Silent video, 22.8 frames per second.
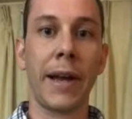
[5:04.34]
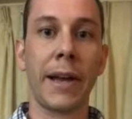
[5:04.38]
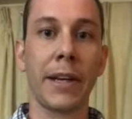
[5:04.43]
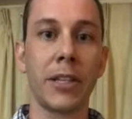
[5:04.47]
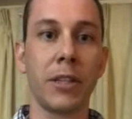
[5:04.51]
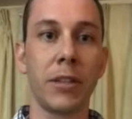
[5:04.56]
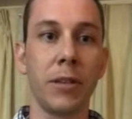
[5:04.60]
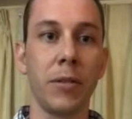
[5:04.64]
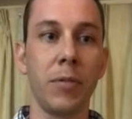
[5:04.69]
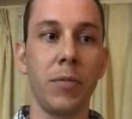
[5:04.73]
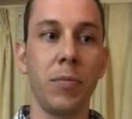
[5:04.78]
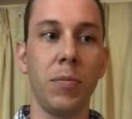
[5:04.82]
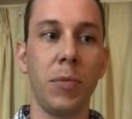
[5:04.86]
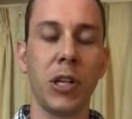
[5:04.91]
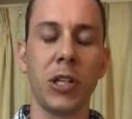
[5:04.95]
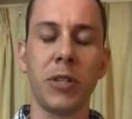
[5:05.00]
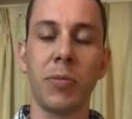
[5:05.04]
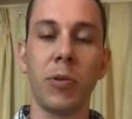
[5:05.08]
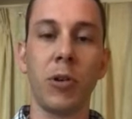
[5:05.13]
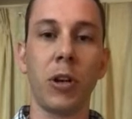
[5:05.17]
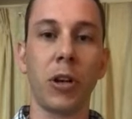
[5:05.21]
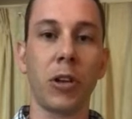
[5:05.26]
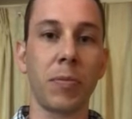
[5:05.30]
actually
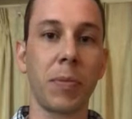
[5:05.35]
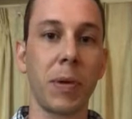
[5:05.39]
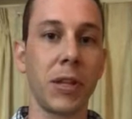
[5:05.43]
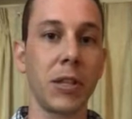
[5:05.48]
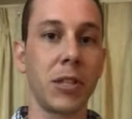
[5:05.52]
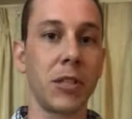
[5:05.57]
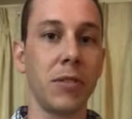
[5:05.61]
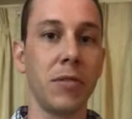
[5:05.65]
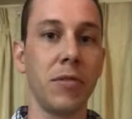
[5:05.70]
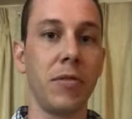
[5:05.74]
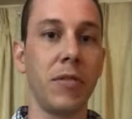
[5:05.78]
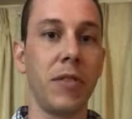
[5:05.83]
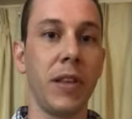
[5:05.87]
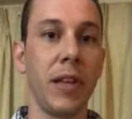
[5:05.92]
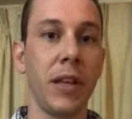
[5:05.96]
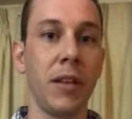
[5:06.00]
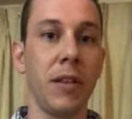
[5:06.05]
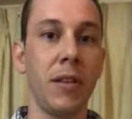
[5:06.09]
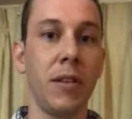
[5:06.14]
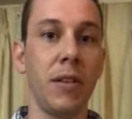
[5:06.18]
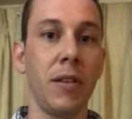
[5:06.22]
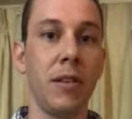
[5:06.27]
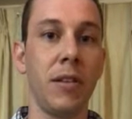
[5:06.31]
much more expensive
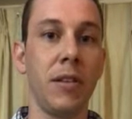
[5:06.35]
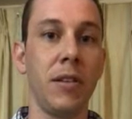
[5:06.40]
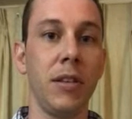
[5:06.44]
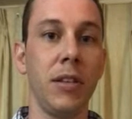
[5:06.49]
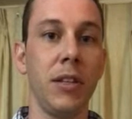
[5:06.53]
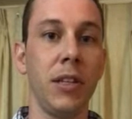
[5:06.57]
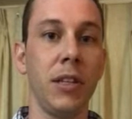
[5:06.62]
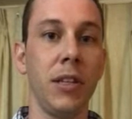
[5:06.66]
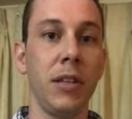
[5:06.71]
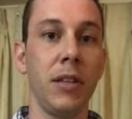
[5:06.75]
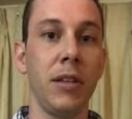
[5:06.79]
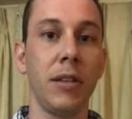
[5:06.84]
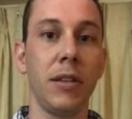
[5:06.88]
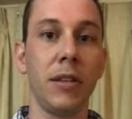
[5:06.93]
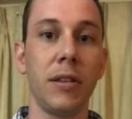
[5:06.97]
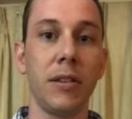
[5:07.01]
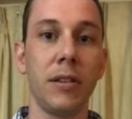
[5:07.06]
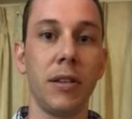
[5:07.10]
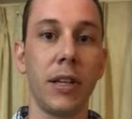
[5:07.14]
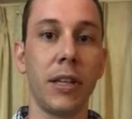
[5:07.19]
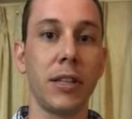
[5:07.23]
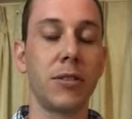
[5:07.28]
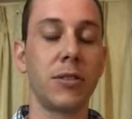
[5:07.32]
than the
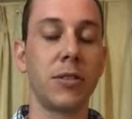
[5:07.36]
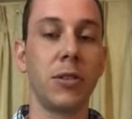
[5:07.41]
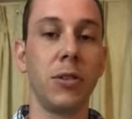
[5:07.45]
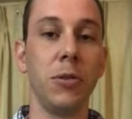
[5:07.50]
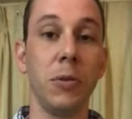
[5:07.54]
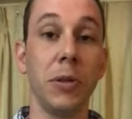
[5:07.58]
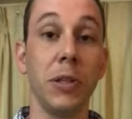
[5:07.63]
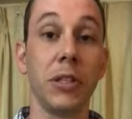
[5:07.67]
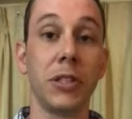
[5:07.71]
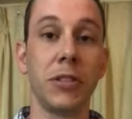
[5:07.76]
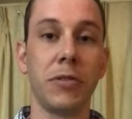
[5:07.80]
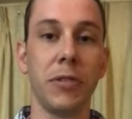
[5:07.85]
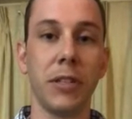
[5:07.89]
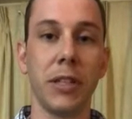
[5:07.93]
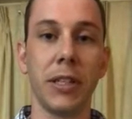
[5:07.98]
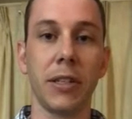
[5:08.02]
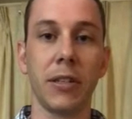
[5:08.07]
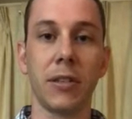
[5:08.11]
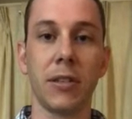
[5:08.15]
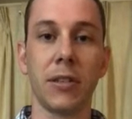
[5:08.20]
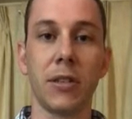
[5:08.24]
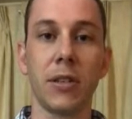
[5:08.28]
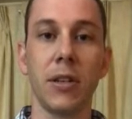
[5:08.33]
like 2-inch
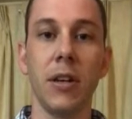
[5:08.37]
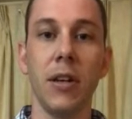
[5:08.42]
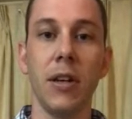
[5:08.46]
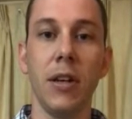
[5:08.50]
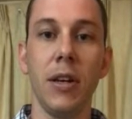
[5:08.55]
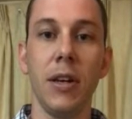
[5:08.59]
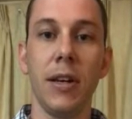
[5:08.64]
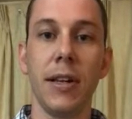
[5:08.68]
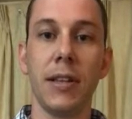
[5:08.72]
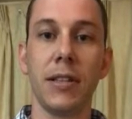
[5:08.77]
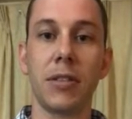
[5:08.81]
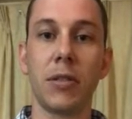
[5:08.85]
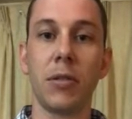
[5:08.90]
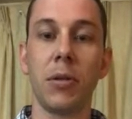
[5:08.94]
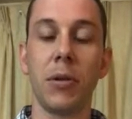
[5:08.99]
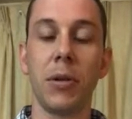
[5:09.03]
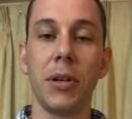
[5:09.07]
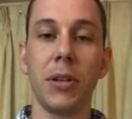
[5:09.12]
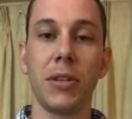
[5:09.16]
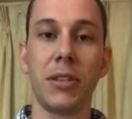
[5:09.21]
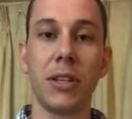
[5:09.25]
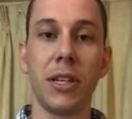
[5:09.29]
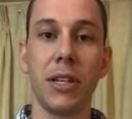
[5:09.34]
fittings. And so what
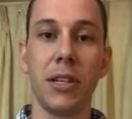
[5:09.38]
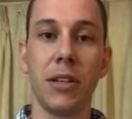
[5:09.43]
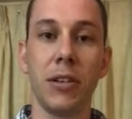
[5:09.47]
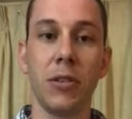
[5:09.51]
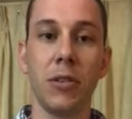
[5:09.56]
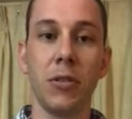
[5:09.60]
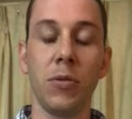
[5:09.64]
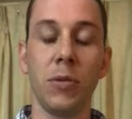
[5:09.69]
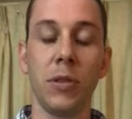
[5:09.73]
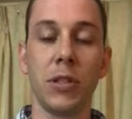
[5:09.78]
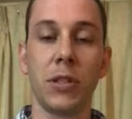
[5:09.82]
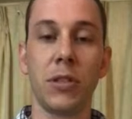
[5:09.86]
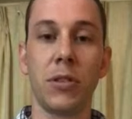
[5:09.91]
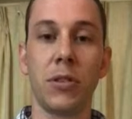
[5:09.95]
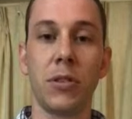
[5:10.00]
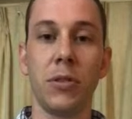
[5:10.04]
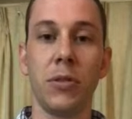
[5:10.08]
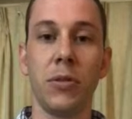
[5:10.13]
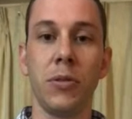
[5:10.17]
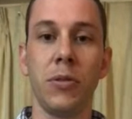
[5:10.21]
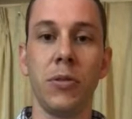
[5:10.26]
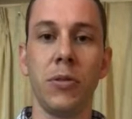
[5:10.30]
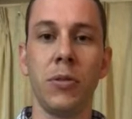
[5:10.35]
we decided to do was
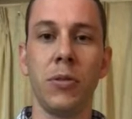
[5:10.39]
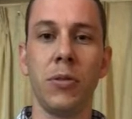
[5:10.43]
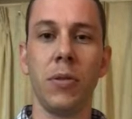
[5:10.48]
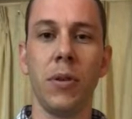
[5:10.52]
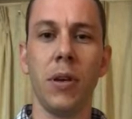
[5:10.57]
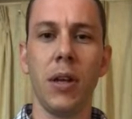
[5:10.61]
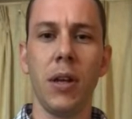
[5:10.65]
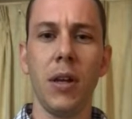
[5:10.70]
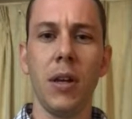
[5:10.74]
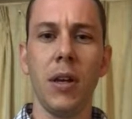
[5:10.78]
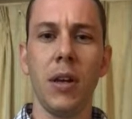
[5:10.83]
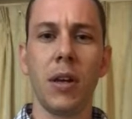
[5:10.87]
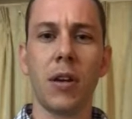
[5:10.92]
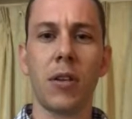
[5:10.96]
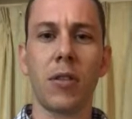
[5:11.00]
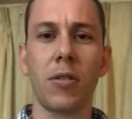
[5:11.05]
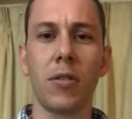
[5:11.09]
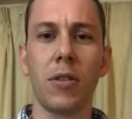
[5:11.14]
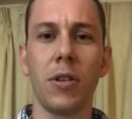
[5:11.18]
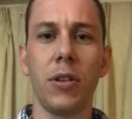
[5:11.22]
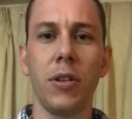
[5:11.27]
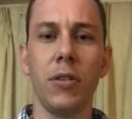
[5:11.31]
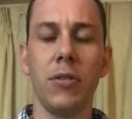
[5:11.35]
to
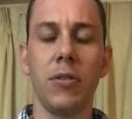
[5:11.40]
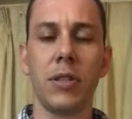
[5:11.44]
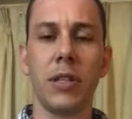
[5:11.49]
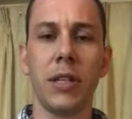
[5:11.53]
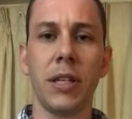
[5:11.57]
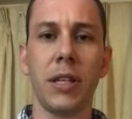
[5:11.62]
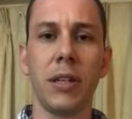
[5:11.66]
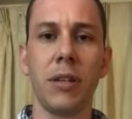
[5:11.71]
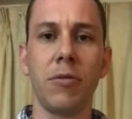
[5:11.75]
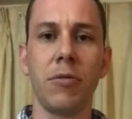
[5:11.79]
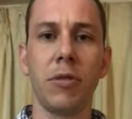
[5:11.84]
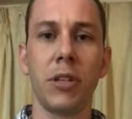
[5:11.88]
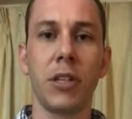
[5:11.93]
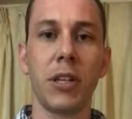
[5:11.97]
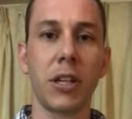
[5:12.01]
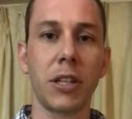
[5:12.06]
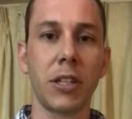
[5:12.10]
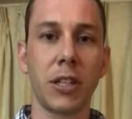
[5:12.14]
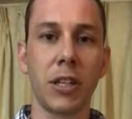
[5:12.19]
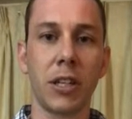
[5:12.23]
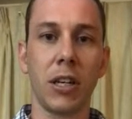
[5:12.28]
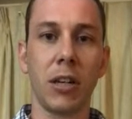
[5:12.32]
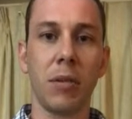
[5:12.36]
use a
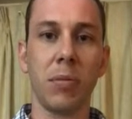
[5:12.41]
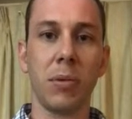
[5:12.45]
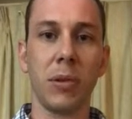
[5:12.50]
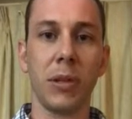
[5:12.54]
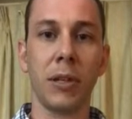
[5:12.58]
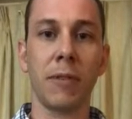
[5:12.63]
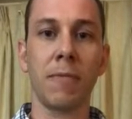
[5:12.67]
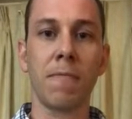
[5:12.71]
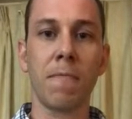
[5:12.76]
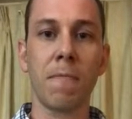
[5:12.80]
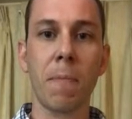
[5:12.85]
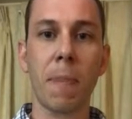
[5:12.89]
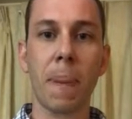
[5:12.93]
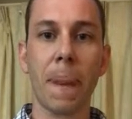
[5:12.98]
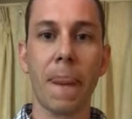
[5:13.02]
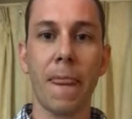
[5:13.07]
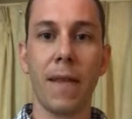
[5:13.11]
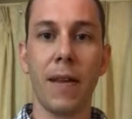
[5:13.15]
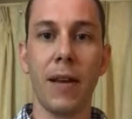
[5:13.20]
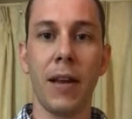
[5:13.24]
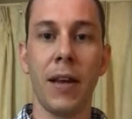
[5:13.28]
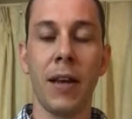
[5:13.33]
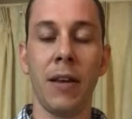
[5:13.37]
reduction coupling
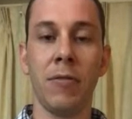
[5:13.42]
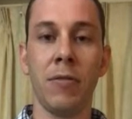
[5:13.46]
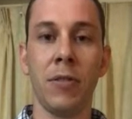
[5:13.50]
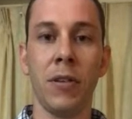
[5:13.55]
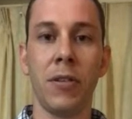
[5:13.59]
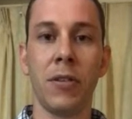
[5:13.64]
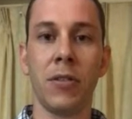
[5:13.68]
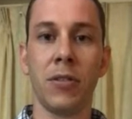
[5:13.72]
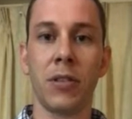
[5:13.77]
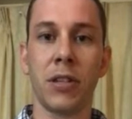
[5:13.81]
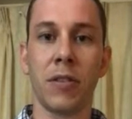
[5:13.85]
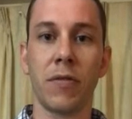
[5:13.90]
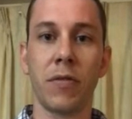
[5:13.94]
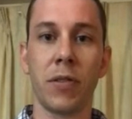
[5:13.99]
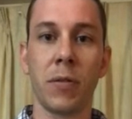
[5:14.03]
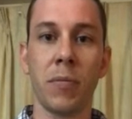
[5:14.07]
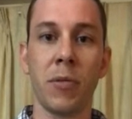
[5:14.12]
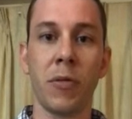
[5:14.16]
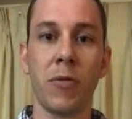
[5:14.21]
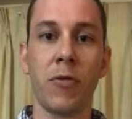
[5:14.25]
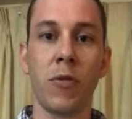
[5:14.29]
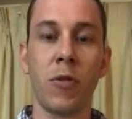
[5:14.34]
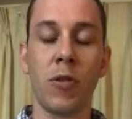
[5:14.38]
and reduce it
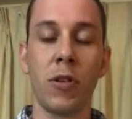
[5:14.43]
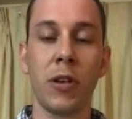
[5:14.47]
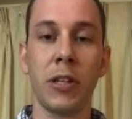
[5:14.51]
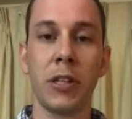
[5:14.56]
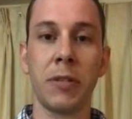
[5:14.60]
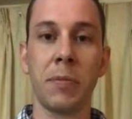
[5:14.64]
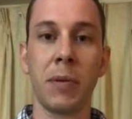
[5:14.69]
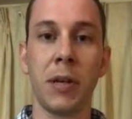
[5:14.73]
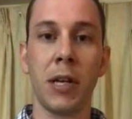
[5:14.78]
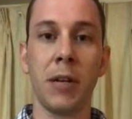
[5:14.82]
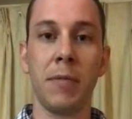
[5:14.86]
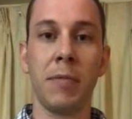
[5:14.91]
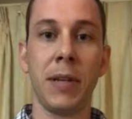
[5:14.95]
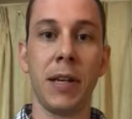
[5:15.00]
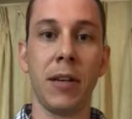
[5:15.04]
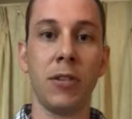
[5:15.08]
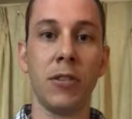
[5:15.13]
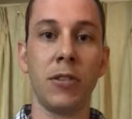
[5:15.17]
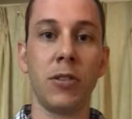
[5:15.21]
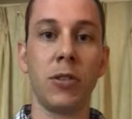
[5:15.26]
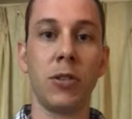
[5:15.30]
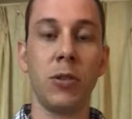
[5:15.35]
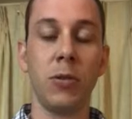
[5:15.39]
from the 4-inch pipe
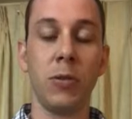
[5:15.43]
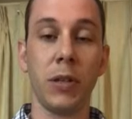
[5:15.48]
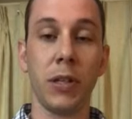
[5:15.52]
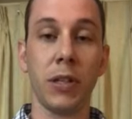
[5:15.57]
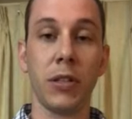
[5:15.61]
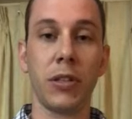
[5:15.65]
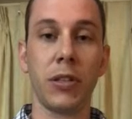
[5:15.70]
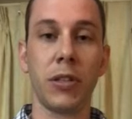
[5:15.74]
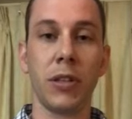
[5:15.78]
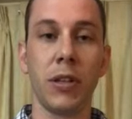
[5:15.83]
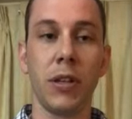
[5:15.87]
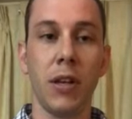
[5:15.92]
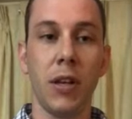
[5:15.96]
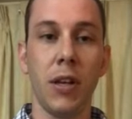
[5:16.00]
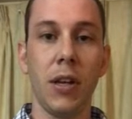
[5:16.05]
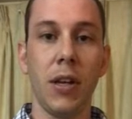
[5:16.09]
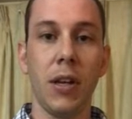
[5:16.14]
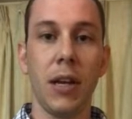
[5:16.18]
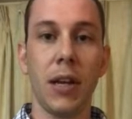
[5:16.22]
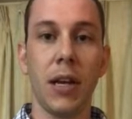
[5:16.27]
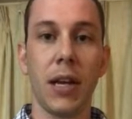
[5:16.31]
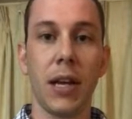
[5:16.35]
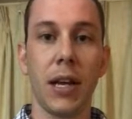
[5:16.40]
down to 2-inch.
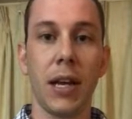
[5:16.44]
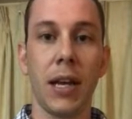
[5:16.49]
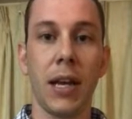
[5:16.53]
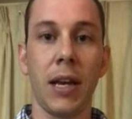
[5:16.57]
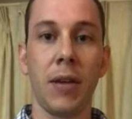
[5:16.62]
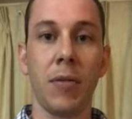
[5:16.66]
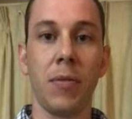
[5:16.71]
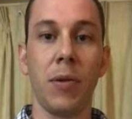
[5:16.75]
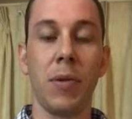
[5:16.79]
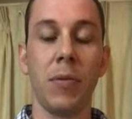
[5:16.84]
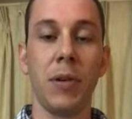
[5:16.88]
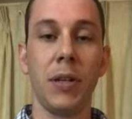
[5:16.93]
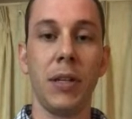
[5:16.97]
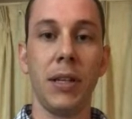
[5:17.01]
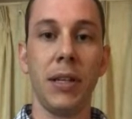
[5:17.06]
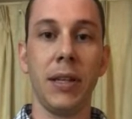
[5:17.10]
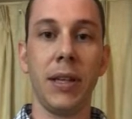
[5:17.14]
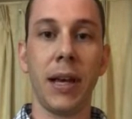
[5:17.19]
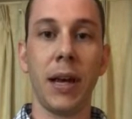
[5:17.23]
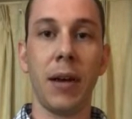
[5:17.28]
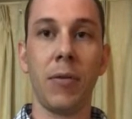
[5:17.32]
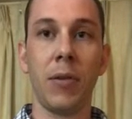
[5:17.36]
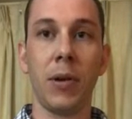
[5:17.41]
And when we
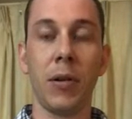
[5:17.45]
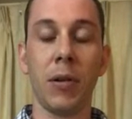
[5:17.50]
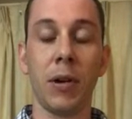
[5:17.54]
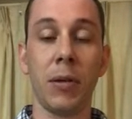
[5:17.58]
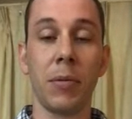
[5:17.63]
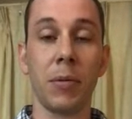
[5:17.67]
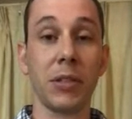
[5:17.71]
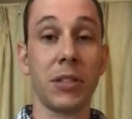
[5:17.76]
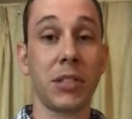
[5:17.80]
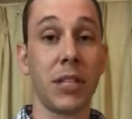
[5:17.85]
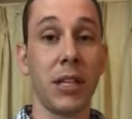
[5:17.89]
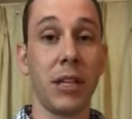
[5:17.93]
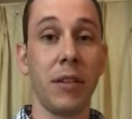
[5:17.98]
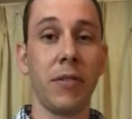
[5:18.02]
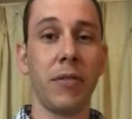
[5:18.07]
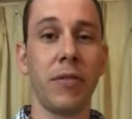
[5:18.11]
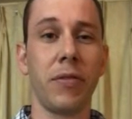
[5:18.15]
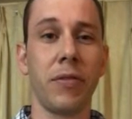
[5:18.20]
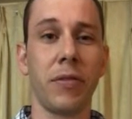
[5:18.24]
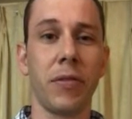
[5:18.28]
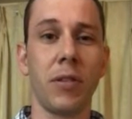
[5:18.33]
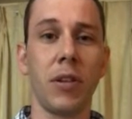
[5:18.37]
did that, we were able to save